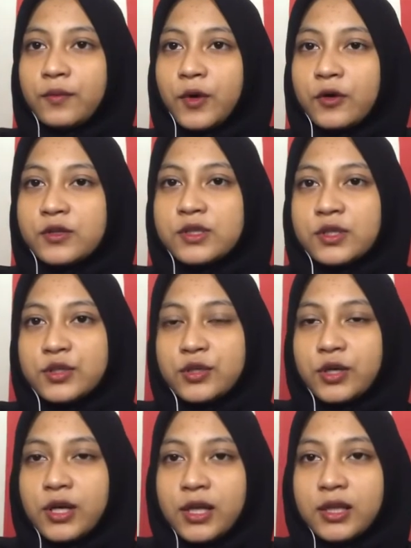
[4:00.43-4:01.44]

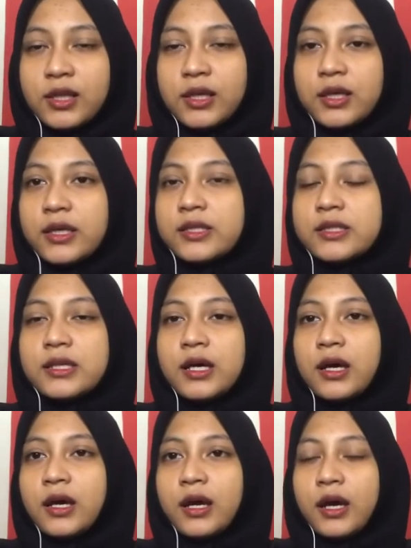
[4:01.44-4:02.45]
Constitutional, it's
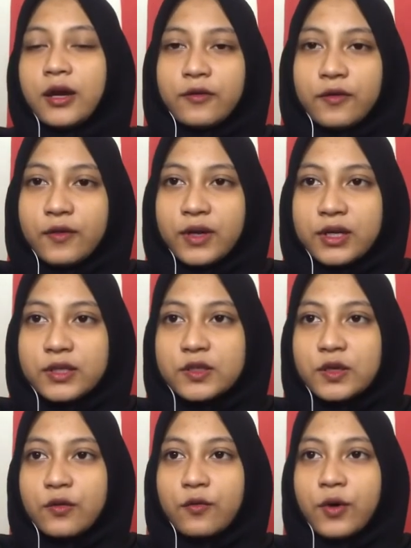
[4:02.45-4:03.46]
everyone is
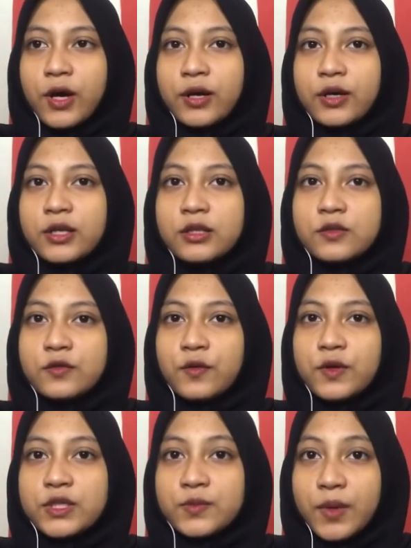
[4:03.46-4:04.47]
required to
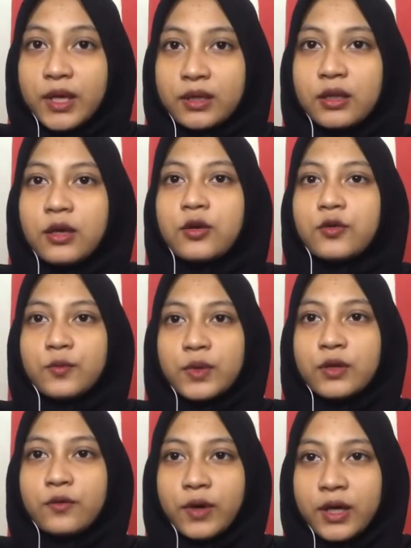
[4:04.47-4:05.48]
respect the
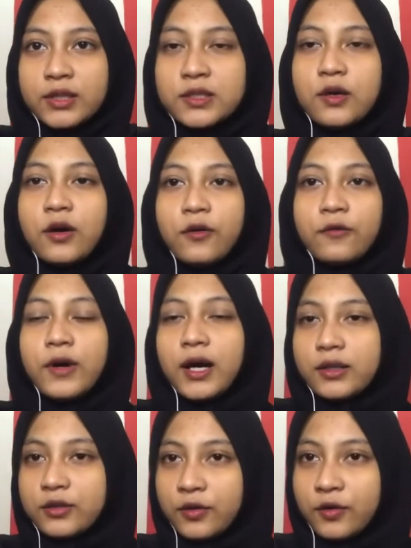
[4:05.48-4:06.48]
human rights of
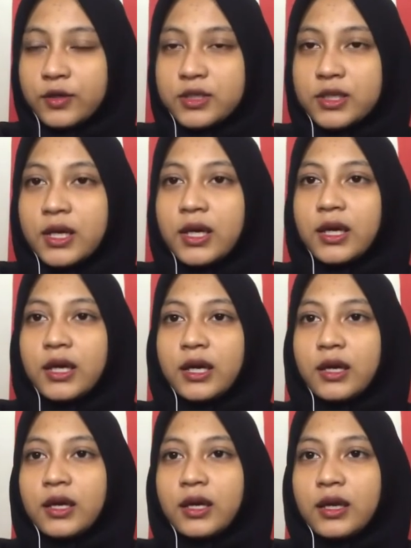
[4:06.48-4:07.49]
others
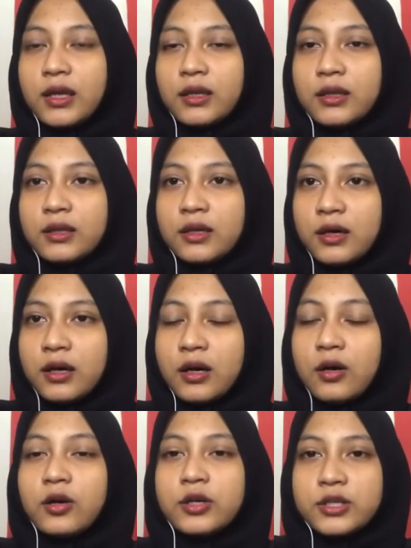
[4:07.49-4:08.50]
in the
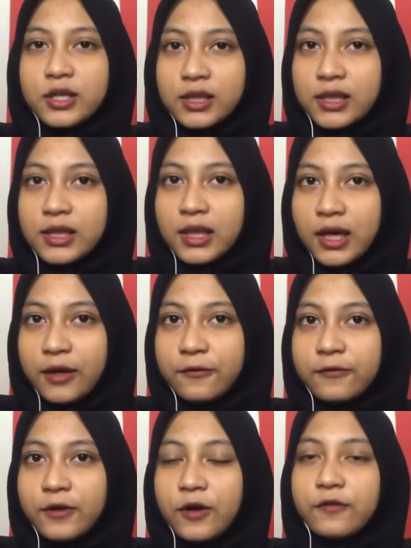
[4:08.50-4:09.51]
orderly
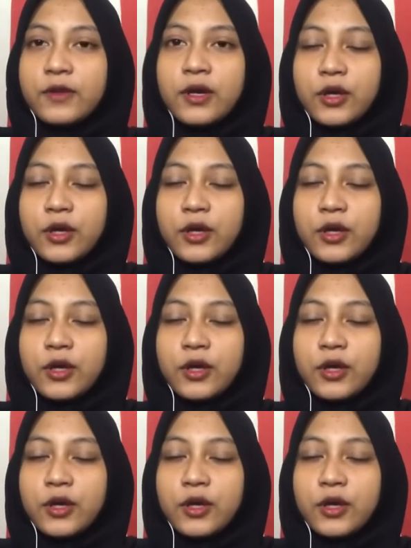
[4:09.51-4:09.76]
life of the